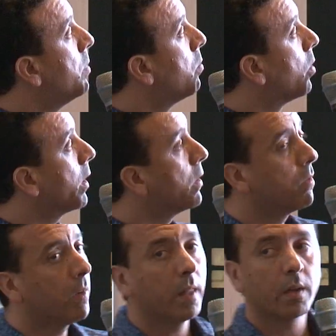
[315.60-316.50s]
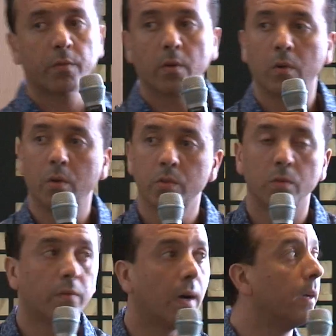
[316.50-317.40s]
been working together for close
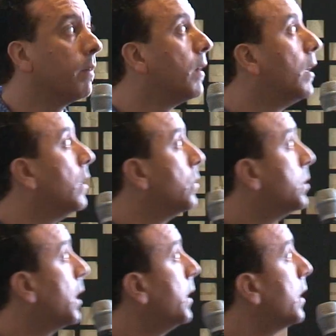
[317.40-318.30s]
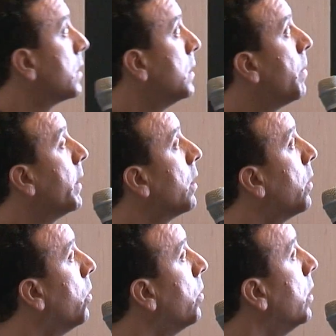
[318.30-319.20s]
to 5 to 10 years, depending
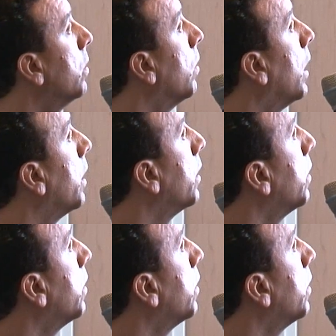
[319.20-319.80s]
on who you